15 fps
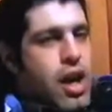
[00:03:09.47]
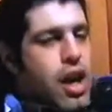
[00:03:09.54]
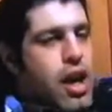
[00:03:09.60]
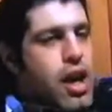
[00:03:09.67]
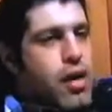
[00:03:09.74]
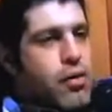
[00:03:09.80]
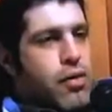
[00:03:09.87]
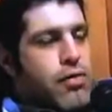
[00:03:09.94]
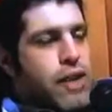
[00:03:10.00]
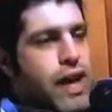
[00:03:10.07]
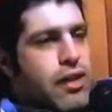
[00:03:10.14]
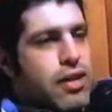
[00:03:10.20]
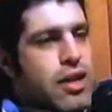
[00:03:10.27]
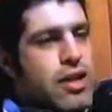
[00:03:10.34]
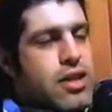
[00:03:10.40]
Uh,
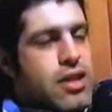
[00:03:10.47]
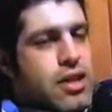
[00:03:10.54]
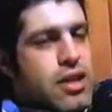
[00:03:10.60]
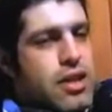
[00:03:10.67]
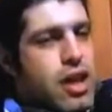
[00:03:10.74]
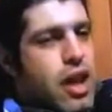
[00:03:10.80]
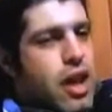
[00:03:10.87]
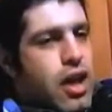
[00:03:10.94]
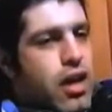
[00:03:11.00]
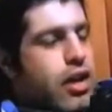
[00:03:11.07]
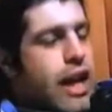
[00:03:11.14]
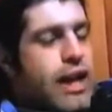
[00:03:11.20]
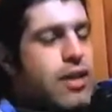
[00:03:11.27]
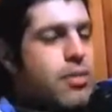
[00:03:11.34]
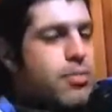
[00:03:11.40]
without this uh,
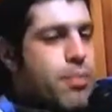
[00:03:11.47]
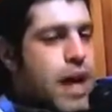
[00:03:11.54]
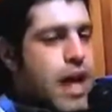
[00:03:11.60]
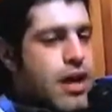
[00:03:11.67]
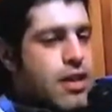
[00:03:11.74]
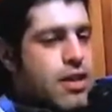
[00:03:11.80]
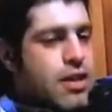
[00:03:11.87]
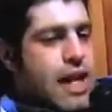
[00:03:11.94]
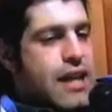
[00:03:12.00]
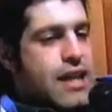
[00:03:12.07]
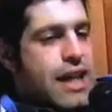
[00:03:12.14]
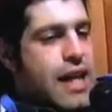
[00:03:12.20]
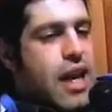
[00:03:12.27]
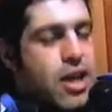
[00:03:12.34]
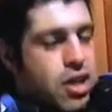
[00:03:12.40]
great man's
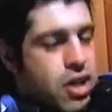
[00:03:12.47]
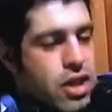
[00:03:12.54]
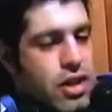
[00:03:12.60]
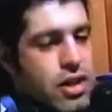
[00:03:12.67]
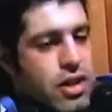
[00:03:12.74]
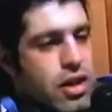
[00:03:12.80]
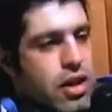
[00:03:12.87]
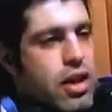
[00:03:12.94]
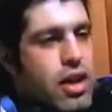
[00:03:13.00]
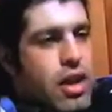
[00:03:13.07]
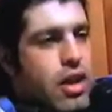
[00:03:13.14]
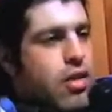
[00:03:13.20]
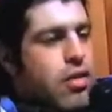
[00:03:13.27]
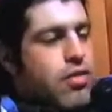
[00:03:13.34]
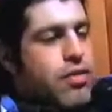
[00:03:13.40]
dedication,
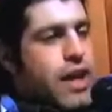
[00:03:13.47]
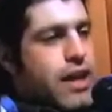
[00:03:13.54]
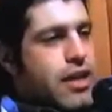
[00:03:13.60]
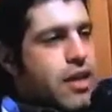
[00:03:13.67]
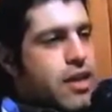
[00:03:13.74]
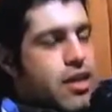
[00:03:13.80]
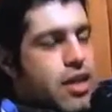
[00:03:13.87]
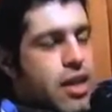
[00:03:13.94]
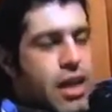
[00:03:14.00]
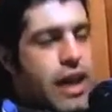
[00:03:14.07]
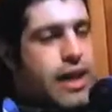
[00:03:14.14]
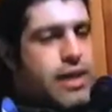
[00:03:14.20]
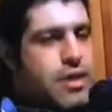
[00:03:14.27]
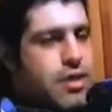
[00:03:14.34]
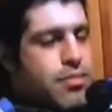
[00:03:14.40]
without this
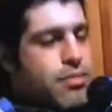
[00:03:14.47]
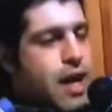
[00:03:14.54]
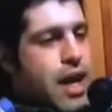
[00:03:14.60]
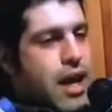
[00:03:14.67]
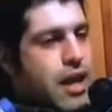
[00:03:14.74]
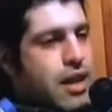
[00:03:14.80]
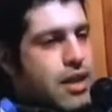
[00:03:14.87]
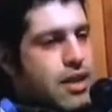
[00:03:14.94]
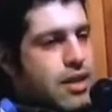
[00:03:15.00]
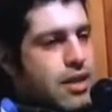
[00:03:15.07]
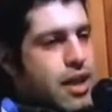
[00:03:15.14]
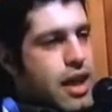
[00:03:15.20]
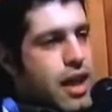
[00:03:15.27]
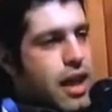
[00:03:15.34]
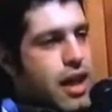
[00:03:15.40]
great
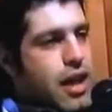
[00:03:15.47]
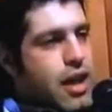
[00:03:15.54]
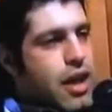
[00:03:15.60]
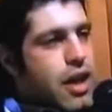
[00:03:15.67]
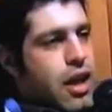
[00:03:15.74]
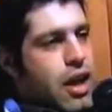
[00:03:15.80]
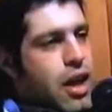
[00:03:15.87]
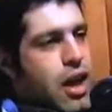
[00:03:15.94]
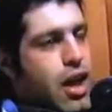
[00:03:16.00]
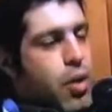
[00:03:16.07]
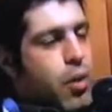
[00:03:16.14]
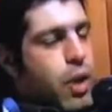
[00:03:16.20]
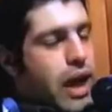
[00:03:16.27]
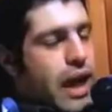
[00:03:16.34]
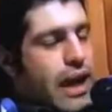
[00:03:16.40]
man's uh,
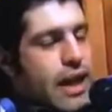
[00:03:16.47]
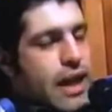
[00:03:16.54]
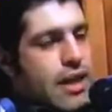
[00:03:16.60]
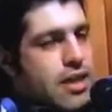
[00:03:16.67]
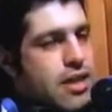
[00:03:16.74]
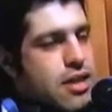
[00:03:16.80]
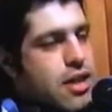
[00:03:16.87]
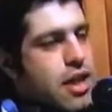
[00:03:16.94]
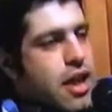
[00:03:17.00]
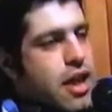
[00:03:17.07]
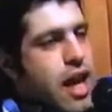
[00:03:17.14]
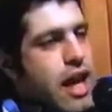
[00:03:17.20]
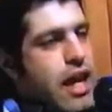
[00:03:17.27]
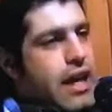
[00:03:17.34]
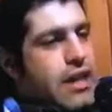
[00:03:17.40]
uh willingness
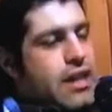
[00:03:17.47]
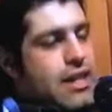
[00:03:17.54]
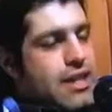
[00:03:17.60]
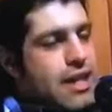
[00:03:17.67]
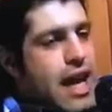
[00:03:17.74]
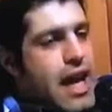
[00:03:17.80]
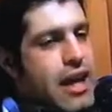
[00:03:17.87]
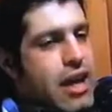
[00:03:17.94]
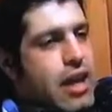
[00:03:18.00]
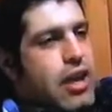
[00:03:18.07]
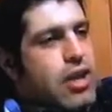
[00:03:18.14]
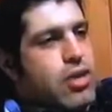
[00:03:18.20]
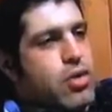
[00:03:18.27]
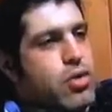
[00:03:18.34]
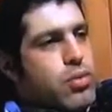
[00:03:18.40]
and
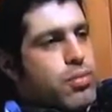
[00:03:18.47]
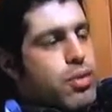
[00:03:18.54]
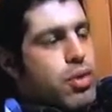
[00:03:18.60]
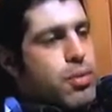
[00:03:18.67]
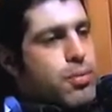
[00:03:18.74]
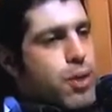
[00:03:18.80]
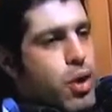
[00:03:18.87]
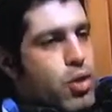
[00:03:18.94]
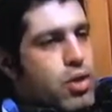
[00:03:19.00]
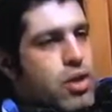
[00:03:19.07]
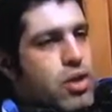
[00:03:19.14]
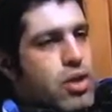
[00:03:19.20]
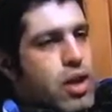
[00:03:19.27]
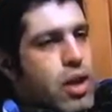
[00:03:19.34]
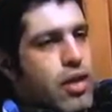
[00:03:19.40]
desire to
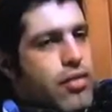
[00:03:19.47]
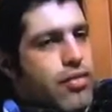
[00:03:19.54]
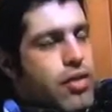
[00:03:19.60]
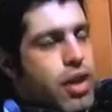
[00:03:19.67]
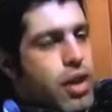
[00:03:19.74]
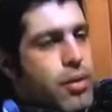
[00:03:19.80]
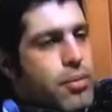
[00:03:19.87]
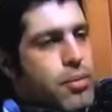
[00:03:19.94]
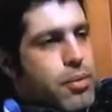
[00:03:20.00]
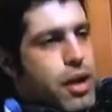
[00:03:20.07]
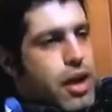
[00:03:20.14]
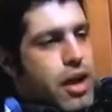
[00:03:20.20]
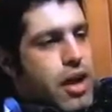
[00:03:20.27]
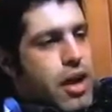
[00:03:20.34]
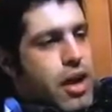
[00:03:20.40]
promote from
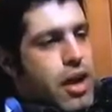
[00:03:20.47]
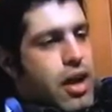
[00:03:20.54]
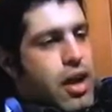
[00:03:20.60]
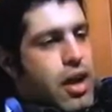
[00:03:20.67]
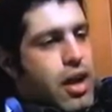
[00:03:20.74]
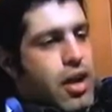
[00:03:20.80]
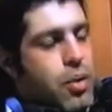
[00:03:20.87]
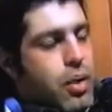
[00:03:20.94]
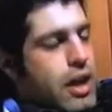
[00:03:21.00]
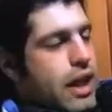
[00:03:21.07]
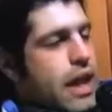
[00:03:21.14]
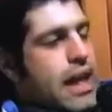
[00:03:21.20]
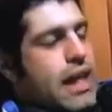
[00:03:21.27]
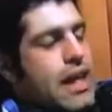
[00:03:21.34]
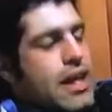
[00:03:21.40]
uh,
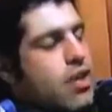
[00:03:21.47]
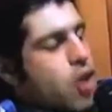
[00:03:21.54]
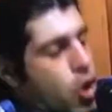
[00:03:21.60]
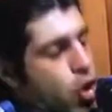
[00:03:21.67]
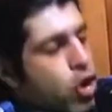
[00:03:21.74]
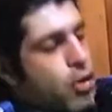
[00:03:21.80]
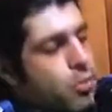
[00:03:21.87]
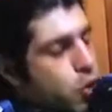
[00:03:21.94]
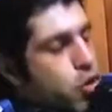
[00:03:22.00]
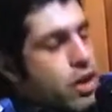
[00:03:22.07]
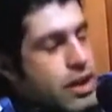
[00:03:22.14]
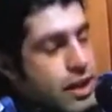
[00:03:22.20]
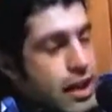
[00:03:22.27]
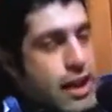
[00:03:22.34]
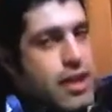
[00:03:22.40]
within his own
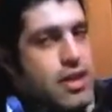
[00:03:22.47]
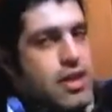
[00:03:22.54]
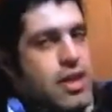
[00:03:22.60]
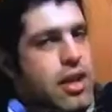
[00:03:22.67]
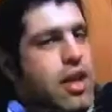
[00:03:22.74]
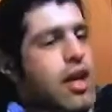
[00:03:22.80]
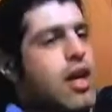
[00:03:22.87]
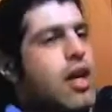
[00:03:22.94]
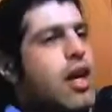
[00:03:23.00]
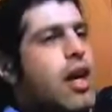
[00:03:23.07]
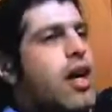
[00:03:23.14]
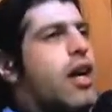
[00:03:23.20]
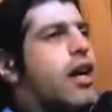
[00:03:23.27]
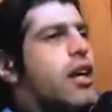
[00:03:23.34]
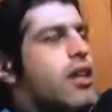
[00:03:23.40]
communities,
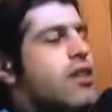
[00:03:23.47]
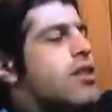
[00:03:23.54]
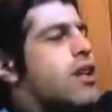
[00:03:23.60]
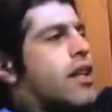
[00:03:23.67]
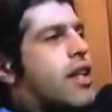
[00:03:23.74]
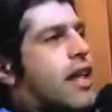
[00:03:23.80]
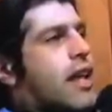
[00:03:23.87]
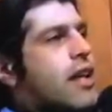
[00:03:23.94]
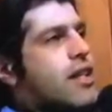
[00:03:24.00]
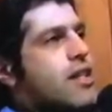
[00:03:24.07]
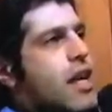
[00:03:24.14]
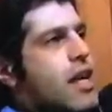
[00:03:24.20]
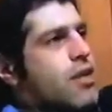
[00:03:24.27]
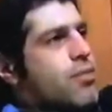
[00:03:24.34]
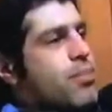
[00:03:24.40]
uh, the
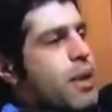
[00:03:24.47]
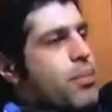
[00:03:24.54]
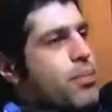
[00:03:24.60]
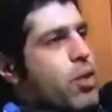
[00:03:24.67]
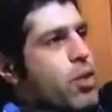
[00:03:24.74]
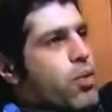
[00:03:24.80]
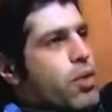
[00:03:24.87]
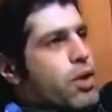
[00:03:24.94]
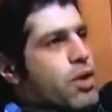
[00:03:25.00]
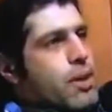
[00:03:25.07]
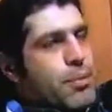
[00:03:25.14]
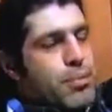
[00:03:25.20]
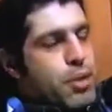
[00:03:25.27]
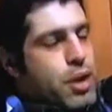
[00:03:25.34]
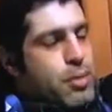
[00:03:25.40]
things that people would
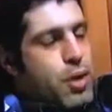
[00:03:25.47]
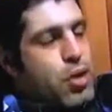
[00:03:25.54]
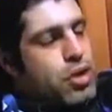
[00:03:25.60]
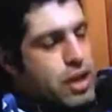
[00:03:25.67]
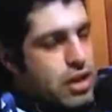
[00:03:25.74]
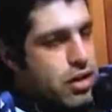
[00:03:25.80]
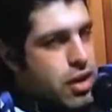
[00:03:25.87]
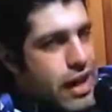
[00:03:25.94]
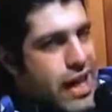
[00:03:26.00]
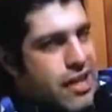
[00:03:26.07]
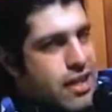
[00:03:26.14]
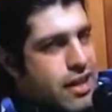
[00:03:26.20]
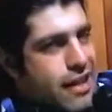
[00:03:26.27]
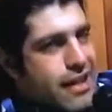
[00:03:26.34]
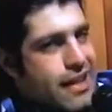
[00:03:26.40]
be most
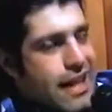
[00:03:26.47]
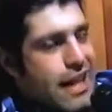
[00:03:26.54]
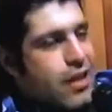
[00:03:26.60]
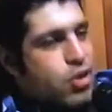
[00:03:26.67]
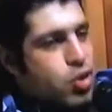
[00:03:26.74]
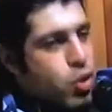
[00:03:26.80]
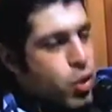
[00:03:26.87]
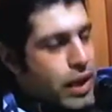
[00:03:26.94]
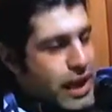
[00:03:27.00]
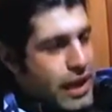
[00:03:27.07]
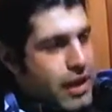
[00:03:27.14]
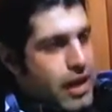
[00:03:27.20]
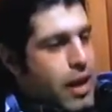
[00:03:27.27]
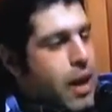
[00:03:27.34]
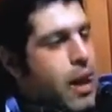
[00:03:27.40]
interested in
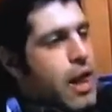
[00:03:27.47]
doing